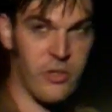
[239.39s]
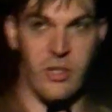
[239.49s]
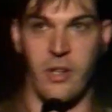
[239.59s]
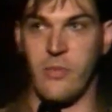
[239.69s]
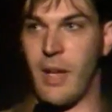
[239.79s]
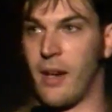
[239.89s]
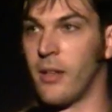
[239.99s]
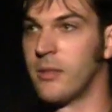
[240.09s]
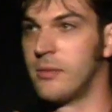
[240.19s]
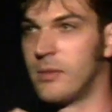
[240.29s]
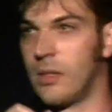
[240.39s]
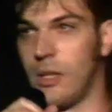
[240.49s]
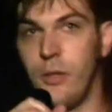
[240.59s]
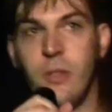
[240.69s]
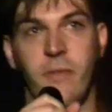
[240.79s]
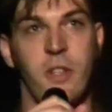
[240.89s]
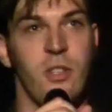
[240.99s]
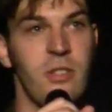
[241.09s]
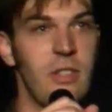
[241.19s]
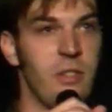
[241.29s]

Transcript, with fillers: serious matter, glue deficiency